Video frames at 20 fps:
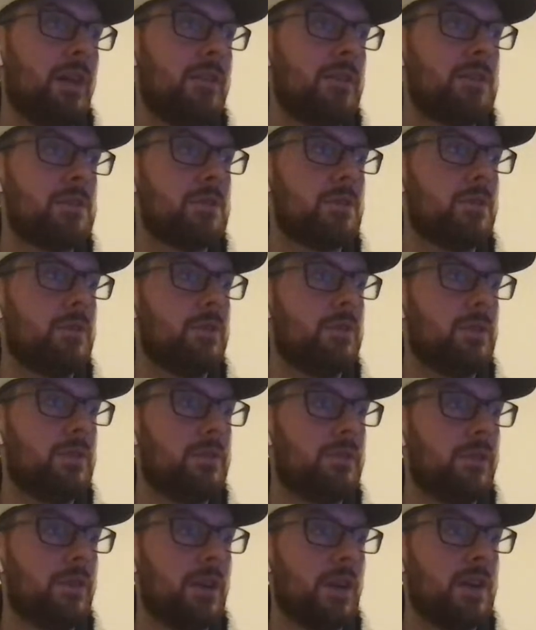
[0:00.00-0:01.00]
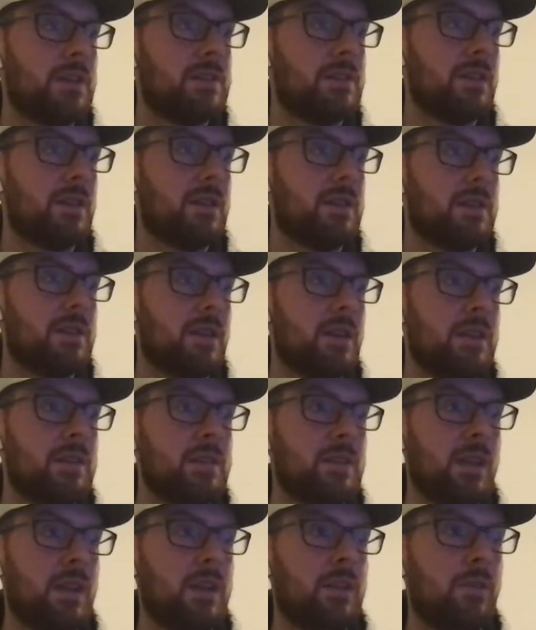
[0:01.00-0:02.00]
He's 25 years old, for God's
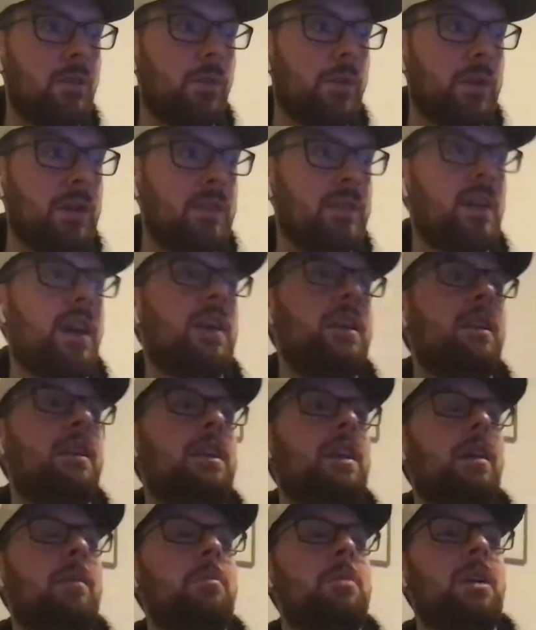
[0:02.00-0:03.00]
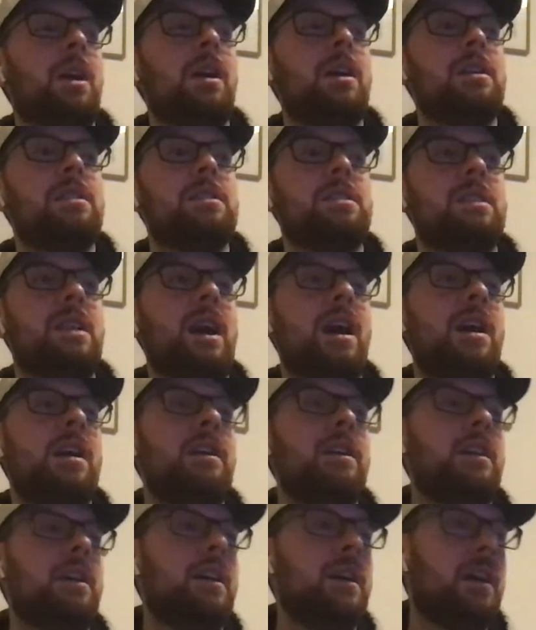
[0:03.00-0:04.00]
sakes, and he's getting 20 and 10 in the
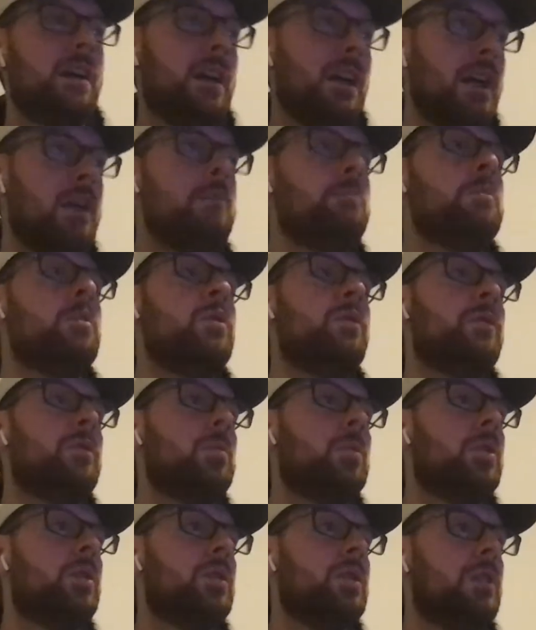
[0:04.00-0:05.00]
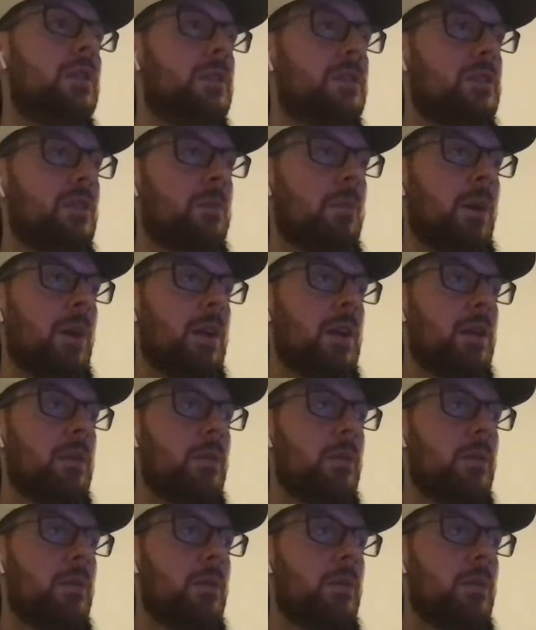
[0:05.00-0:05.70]
NBA. He's not immovable.